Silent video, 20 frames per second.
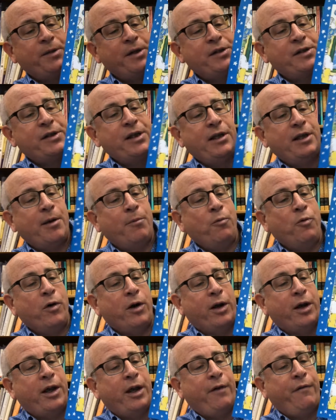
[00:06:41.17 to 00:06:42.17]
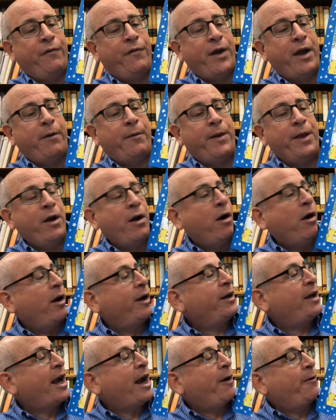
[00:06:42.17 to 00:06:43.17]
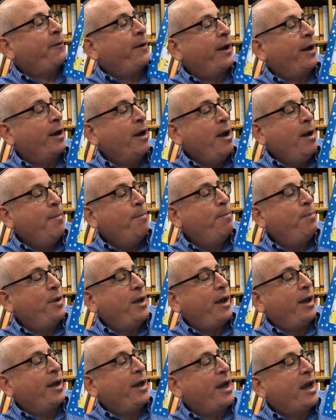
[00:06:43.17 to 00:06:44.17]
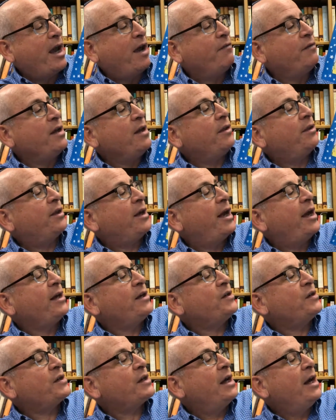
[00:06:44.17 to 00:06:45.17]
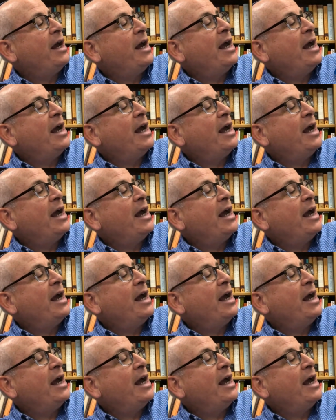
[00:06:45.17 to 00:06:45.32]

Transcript: You see them working very hard, carrying big, heavy things.